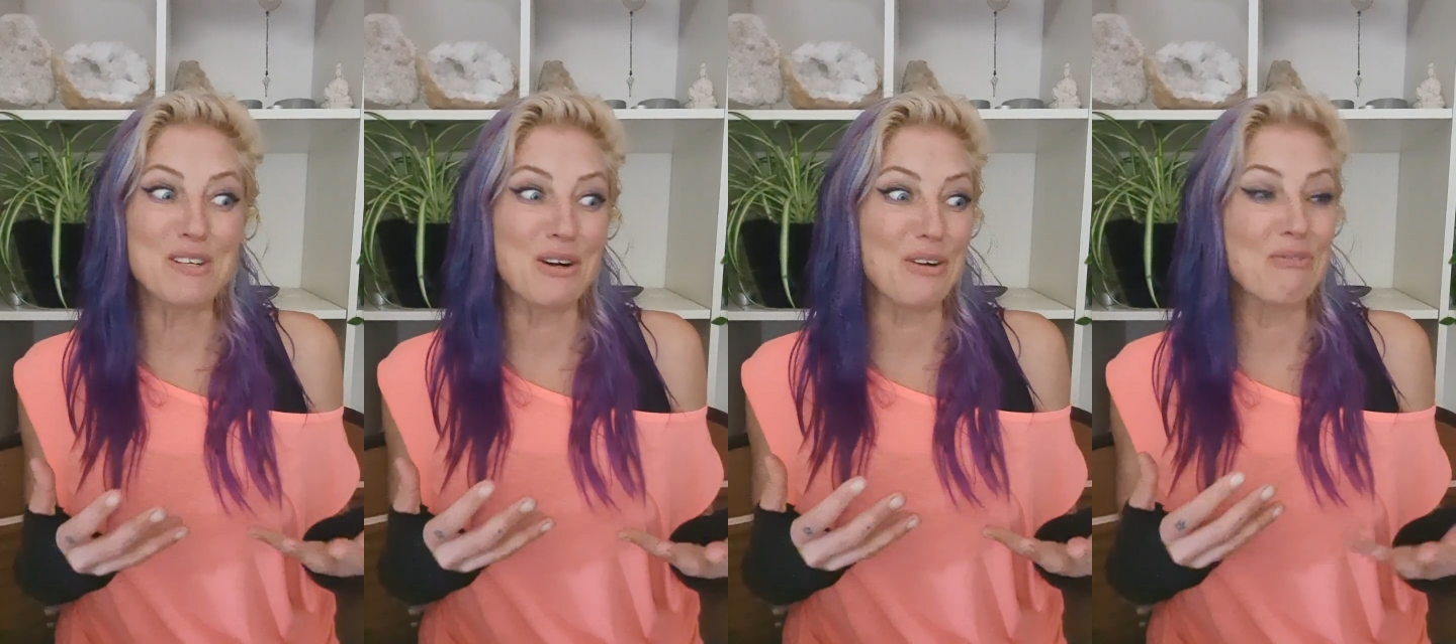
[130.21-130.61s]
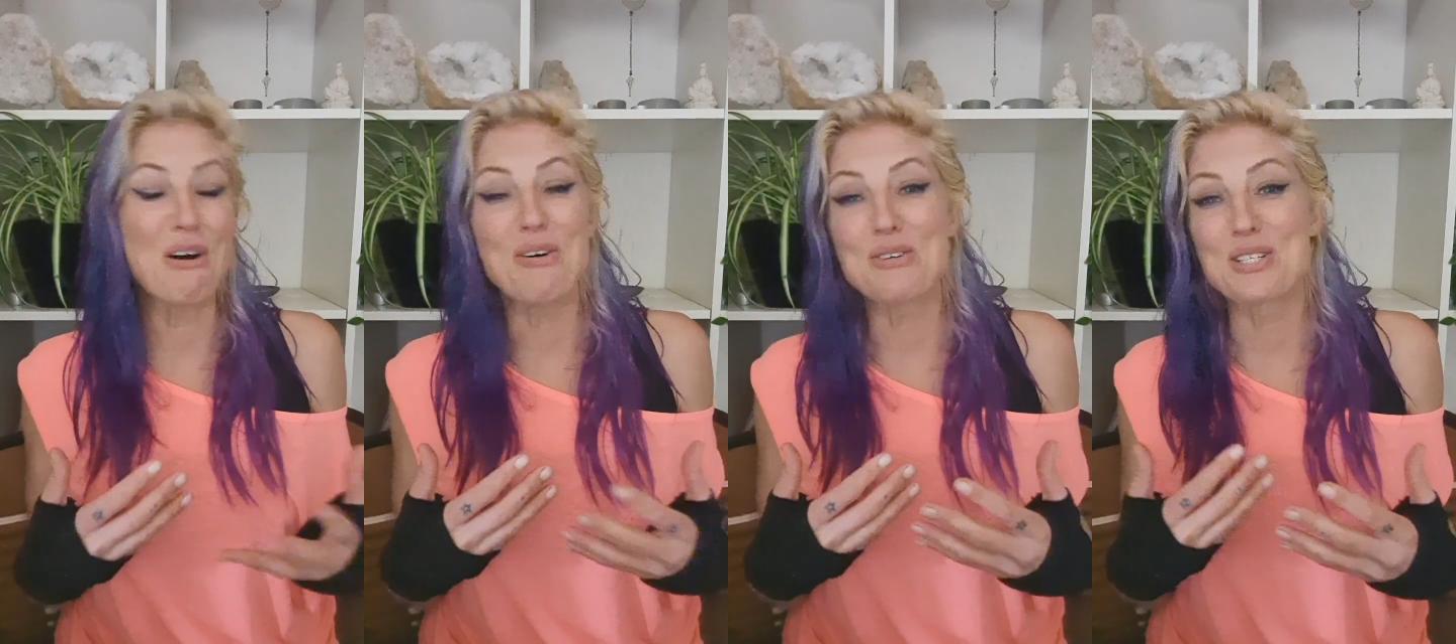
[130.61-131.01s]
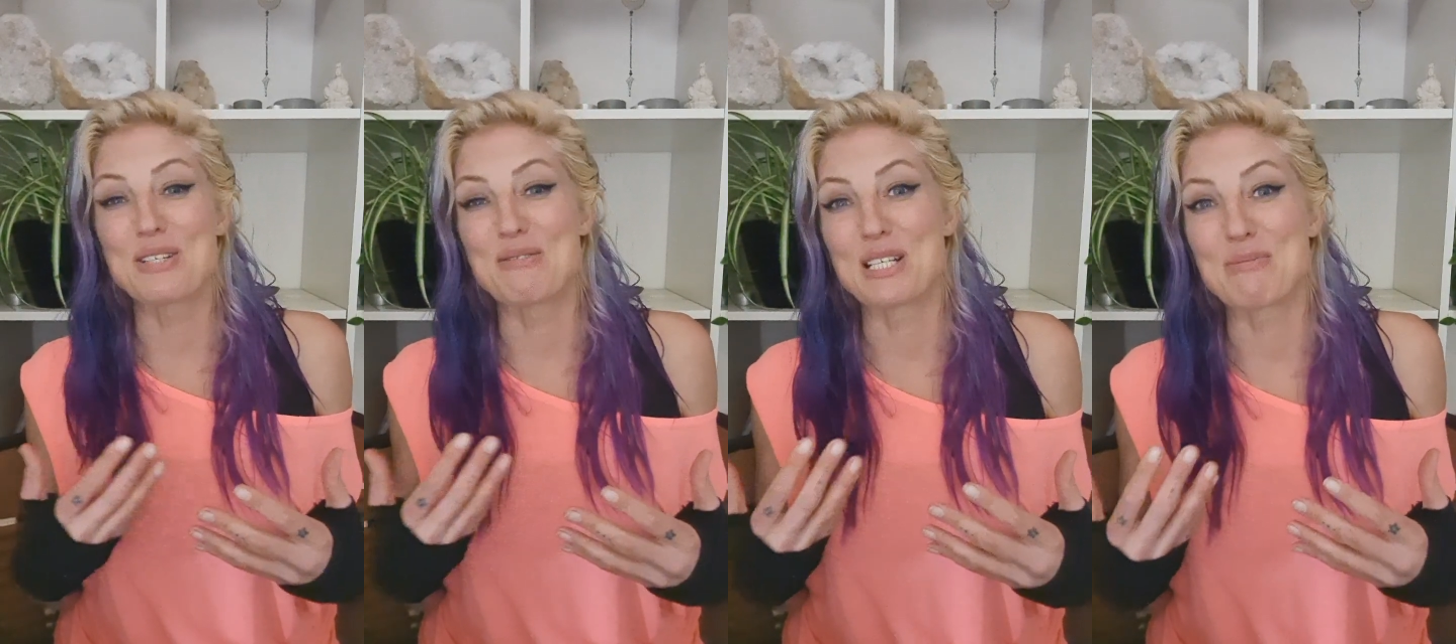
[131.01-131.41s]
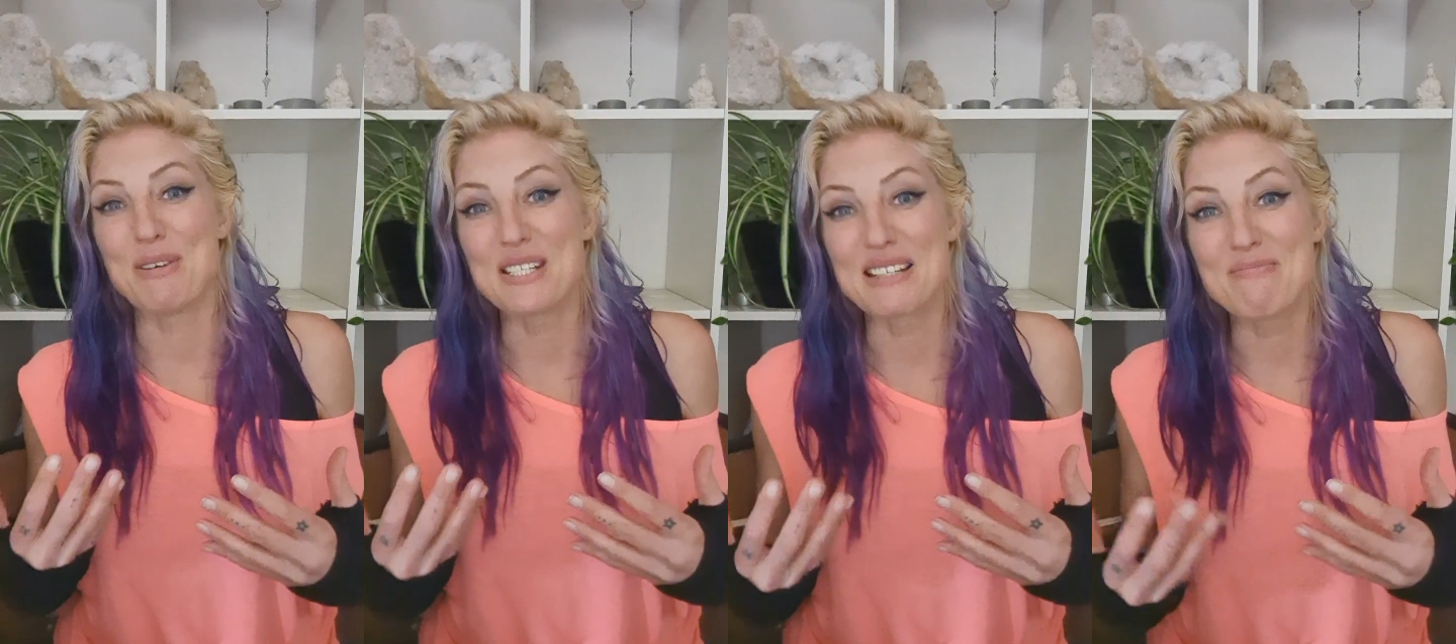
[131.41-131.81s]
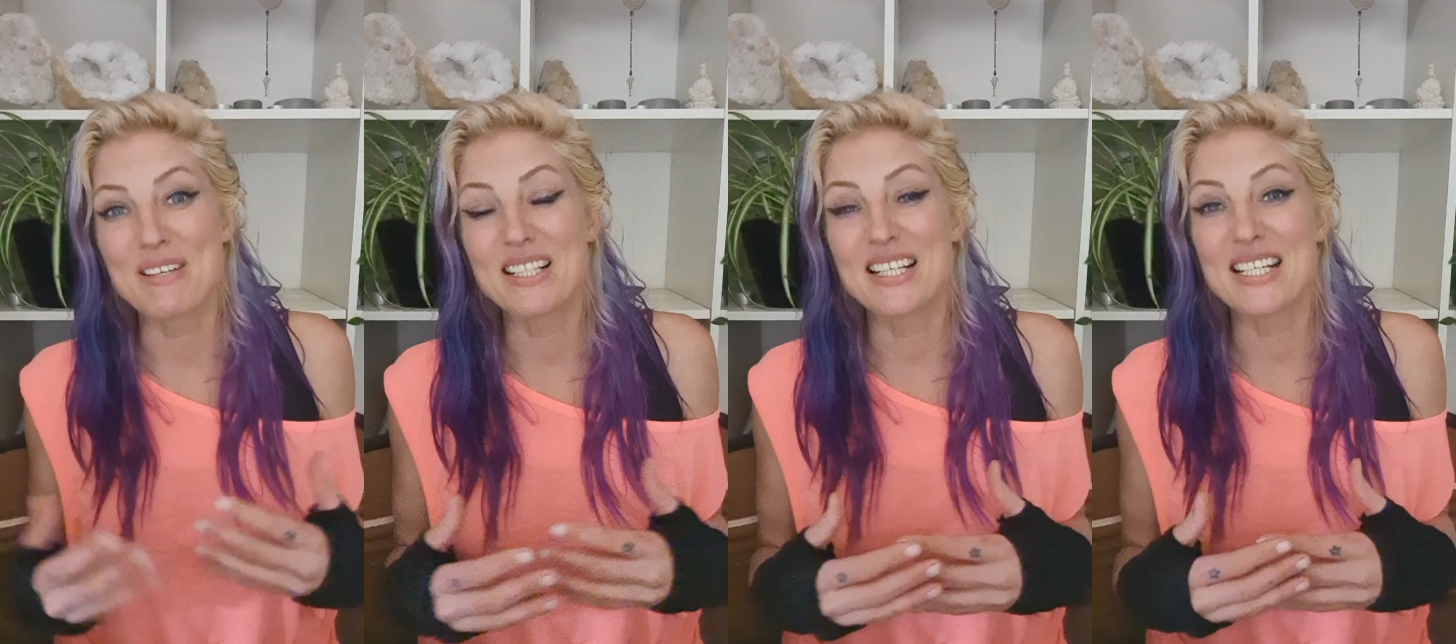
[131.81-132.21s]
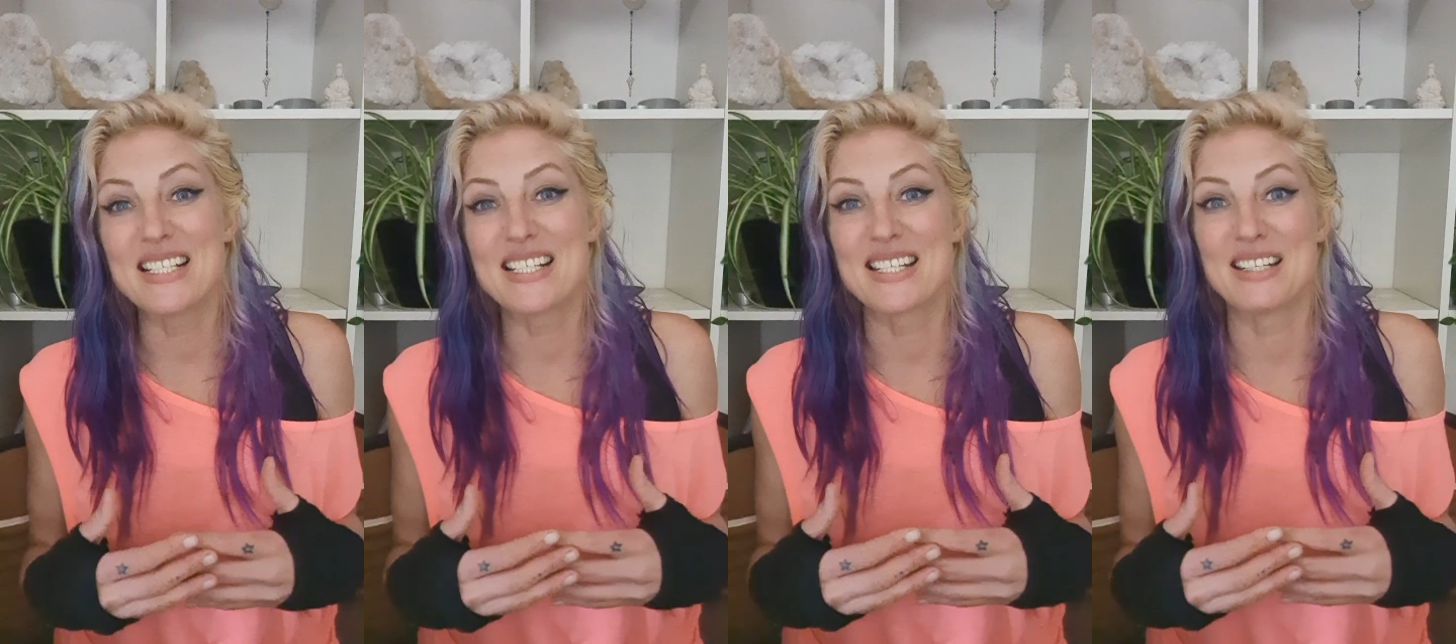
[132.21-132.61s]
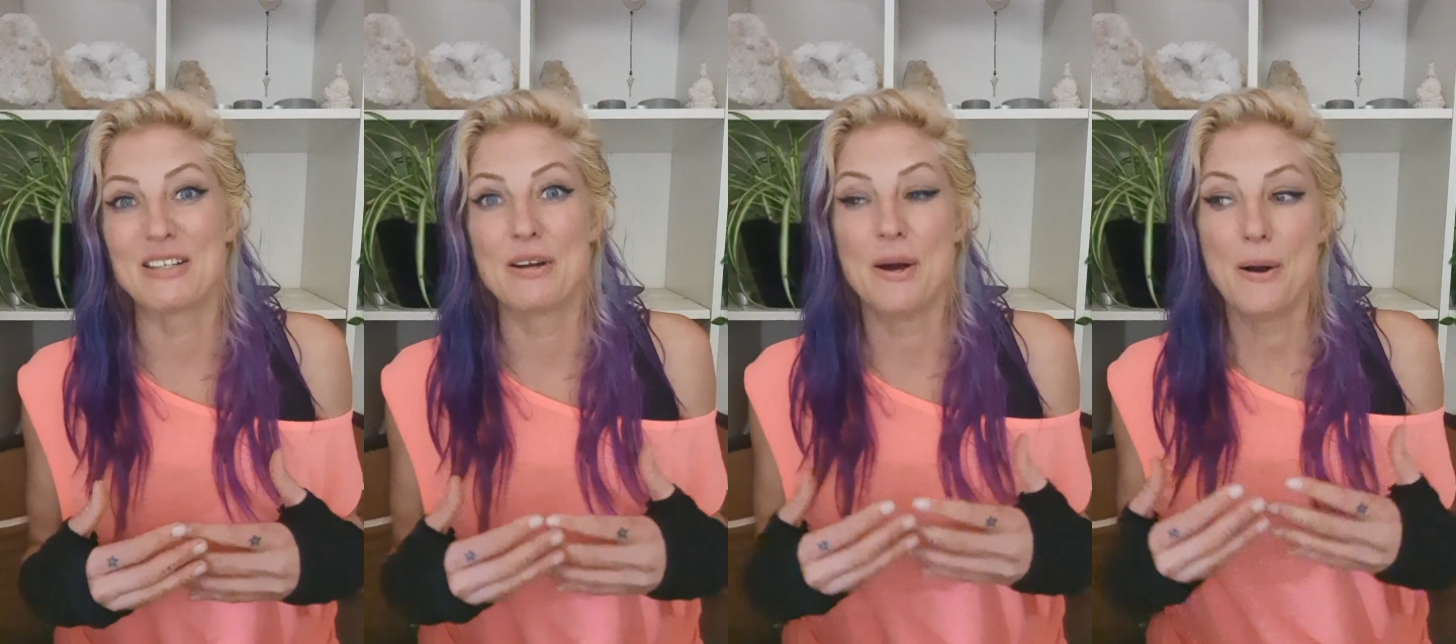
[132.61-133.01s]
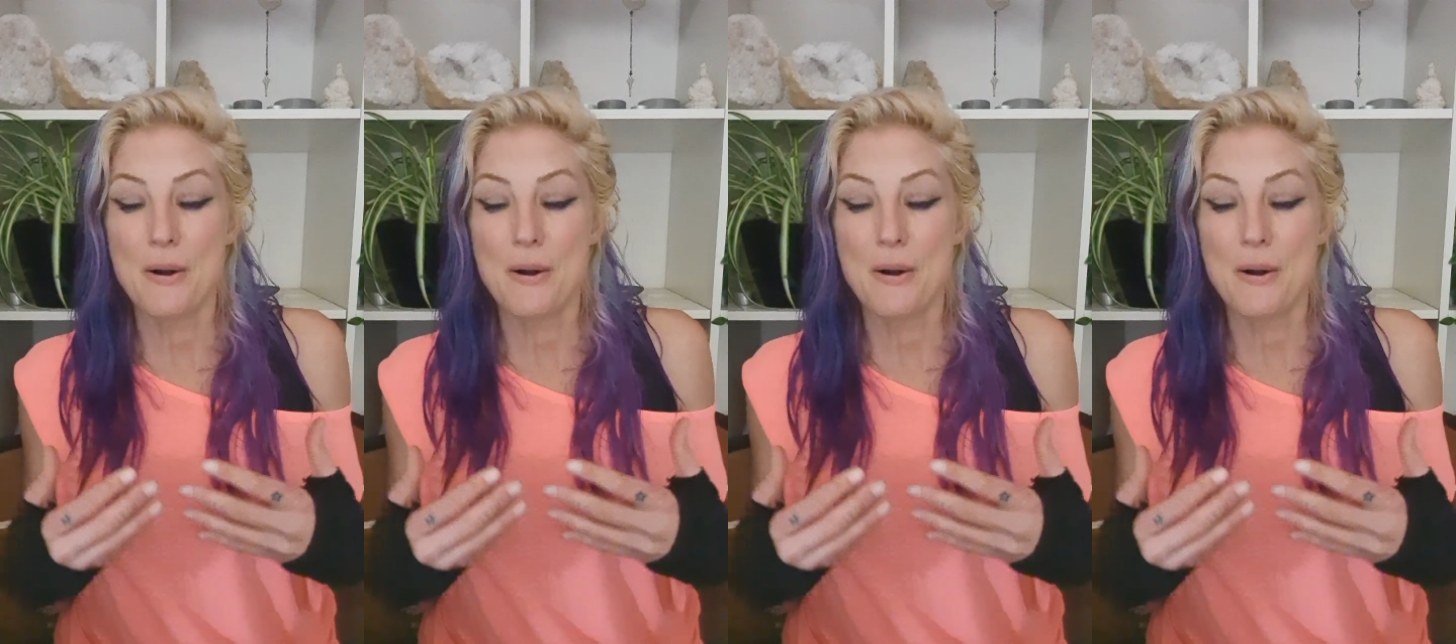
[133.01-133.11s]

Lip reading: you know, roles and responsibilities and